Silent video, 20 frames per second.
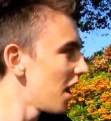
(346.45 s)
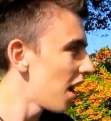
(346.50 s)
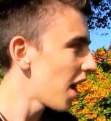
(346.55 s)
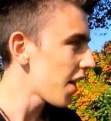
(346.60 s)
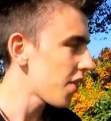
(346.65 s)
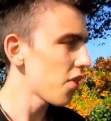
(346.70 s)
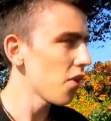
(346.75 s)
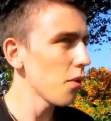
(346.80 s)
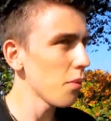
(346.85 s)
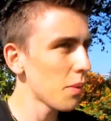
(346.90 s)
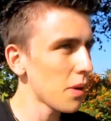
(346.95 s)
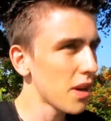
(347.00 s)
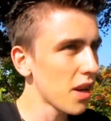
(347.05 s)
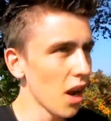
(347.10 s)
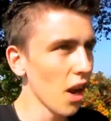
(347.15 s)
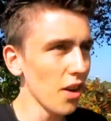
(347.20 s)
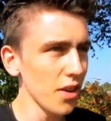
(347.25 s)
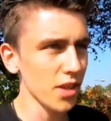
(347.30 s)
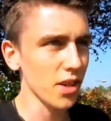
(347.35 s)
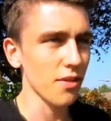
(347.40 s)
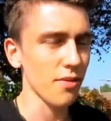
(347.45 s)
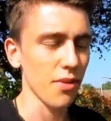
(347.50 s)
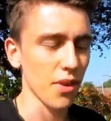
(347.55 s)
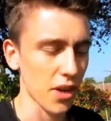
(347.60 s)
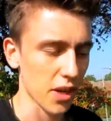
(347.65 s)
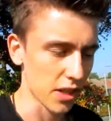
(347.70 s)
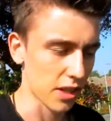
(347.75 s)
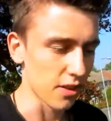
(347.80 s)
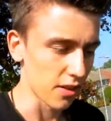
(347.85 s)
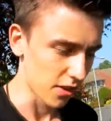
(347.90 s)
I thought we'd lost
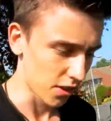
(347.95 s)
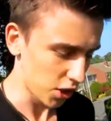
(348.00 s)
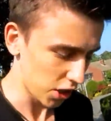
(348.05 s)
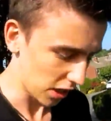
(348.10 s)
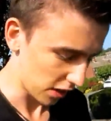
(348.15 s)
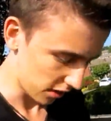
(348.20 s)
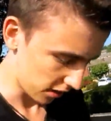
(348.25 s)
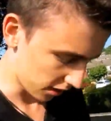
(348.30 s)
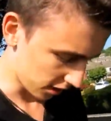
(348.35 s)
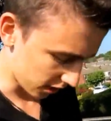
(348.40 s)
fucking Jesus